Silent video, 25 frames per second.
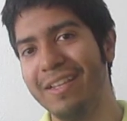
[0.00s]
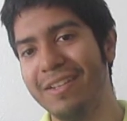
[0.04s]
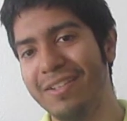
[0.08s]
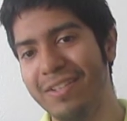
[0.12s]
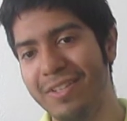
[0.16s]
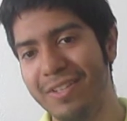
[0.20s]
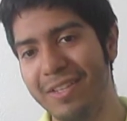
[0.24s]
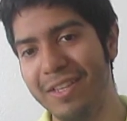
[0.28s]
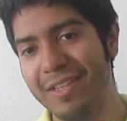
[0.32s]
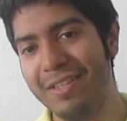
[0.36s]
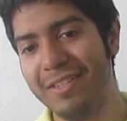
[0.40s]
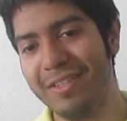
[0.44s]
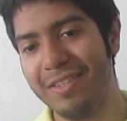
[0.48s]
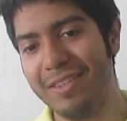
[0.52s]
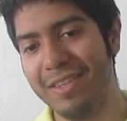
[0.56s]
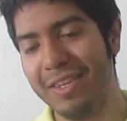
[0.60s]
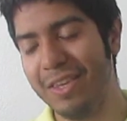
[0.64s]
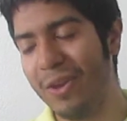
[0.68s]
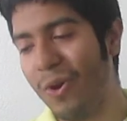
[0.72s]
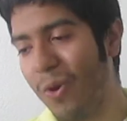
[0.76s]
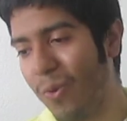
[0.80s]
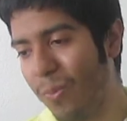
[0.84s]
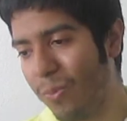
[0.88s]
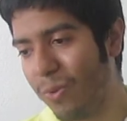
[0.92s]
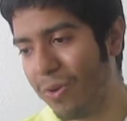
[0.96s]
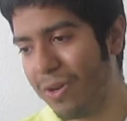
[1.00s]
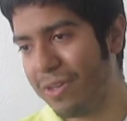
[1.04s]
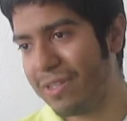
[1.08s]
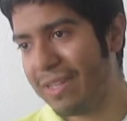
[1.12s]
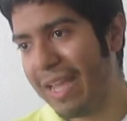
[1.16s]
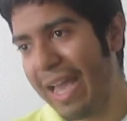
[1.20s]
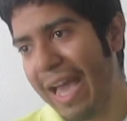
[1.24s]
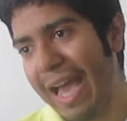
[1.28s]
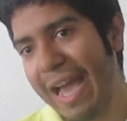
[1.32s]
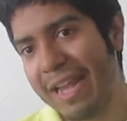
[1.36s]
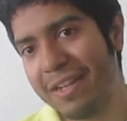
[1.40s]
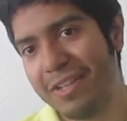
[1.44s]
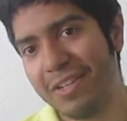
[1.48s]
she's the
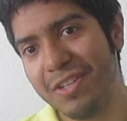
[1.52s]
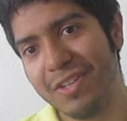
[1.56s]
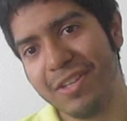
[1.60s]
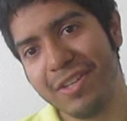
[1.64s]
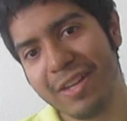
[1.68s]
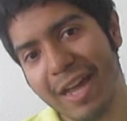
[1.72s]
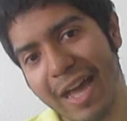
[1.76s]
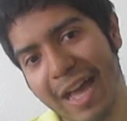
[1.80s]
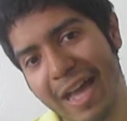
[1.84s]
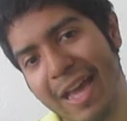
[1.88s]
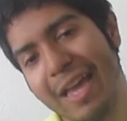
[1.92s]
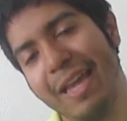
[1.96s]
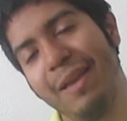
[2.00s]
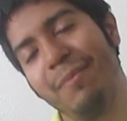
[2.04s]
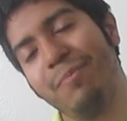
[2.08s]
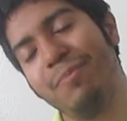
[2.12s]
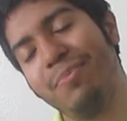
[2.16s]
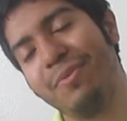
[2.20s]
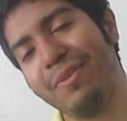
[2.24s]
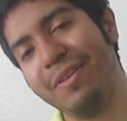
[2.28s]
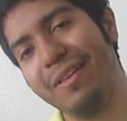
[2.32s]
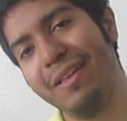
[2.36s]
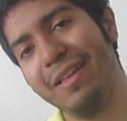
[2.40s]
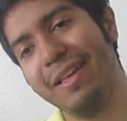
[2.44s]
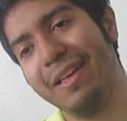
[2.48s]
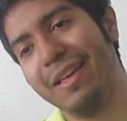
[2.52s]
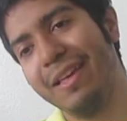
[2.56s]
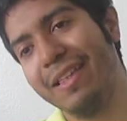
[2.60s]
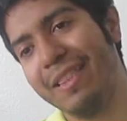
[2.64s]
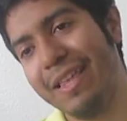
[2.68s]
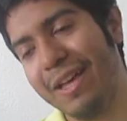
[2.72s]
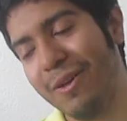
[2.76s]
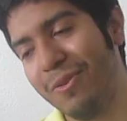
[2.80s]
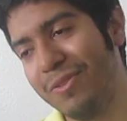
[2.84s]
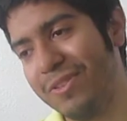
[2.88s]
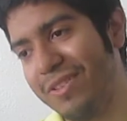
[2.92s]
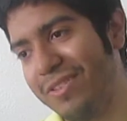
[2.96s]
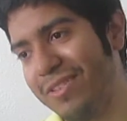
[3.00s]
over-attached type.
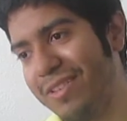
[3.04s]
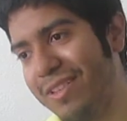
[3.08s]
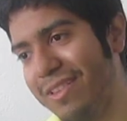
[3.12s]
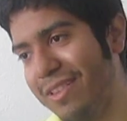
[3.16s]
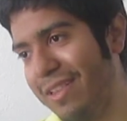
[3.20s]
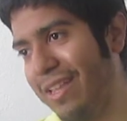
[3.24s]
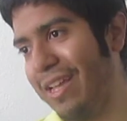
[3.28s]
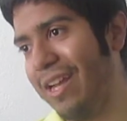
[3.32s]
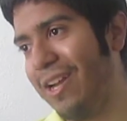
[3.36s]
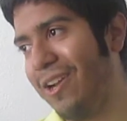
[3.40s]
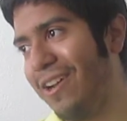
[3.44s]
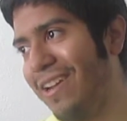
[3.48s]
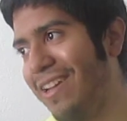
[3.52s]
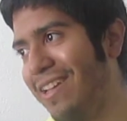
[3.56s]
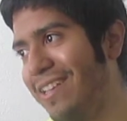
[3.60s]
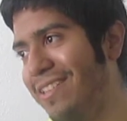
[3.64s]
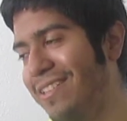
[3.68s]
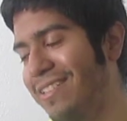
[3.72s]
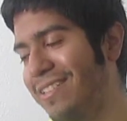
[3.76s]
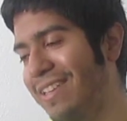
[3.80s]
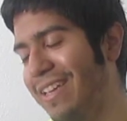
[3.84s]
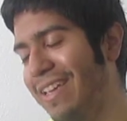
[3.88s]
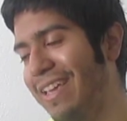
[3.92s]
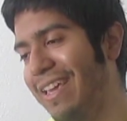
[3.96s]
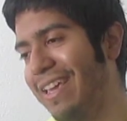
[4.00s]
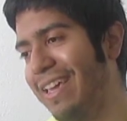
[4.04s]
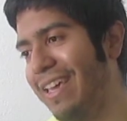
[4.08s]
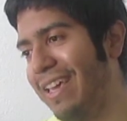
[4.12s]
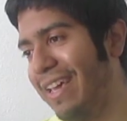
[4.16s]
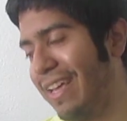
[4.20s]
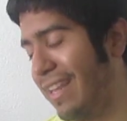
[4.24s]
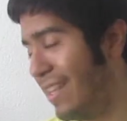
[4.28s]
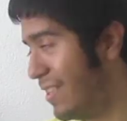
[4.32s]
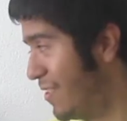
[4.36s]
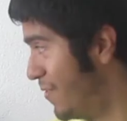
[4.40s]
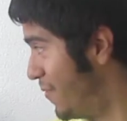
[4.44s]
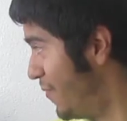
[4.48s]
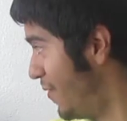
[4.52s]
That was just hilarious.
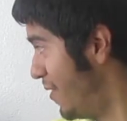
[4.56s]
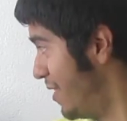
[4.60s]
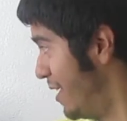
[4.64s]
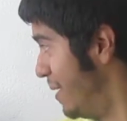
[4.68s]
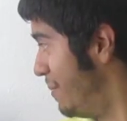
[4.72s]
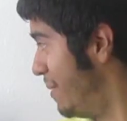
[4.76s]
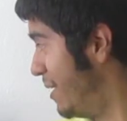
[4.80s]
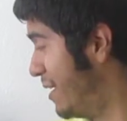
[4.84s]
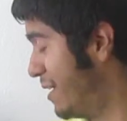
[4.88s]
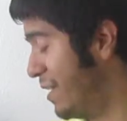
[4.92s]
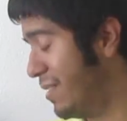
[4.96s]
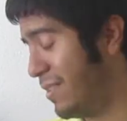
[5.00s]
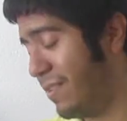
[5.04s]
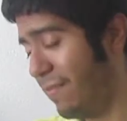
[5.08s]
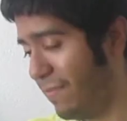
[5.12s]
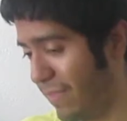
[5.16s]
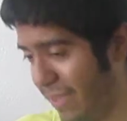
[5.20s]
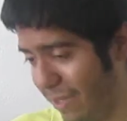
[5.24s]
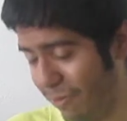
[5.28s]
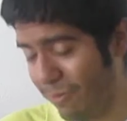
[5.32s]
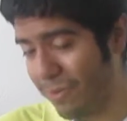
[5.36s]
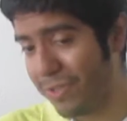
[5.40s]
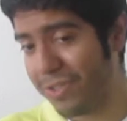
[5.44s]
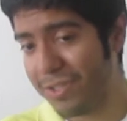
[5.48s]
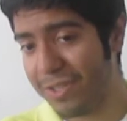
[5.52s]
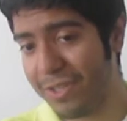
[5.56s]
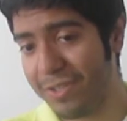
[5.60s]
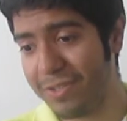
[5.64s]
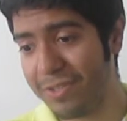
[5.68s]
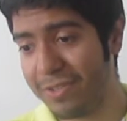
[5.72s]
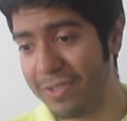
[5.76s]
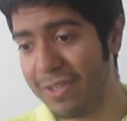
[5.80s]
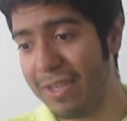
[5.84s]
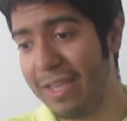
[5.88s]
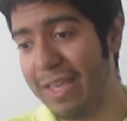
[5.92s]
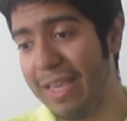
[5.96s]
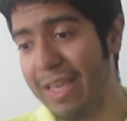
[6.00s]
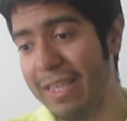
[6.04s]
And it's funny because if they would
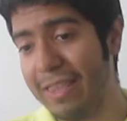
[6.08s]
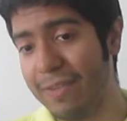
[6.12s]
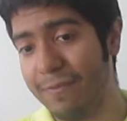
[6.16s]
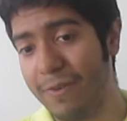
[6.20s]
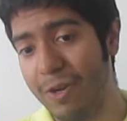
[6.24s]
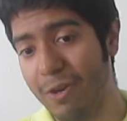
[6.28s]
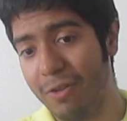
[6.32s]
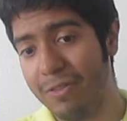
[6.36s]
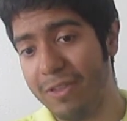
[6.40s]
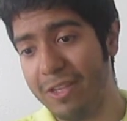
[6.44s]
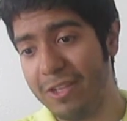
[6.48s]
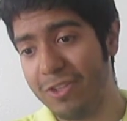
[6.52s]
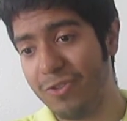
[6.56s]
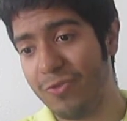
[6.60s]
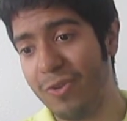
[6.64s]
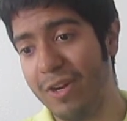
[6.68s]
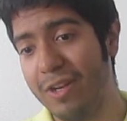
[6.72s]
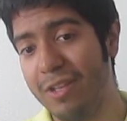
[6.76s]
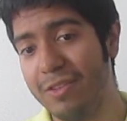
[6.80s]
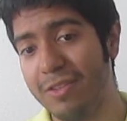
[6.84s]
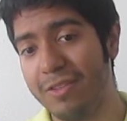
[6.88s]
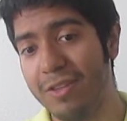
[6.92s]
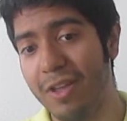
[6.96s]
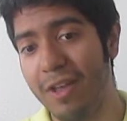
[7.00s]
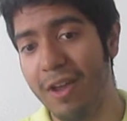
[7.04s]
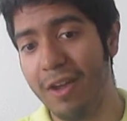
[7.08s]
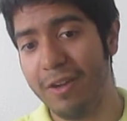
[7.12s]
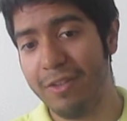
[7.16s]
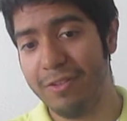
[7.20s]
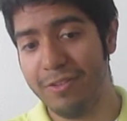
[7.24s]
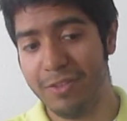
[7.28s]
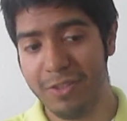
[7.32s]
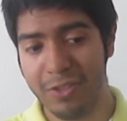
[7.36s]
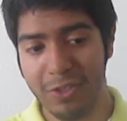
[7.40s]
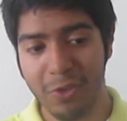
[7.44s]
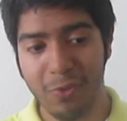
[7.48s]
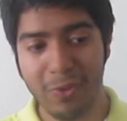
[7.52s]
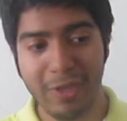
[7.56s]
just, the very least, try to talk
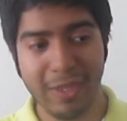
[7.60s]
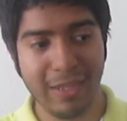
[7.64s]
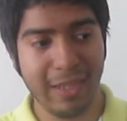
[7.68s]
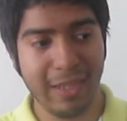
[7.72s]
to Yuki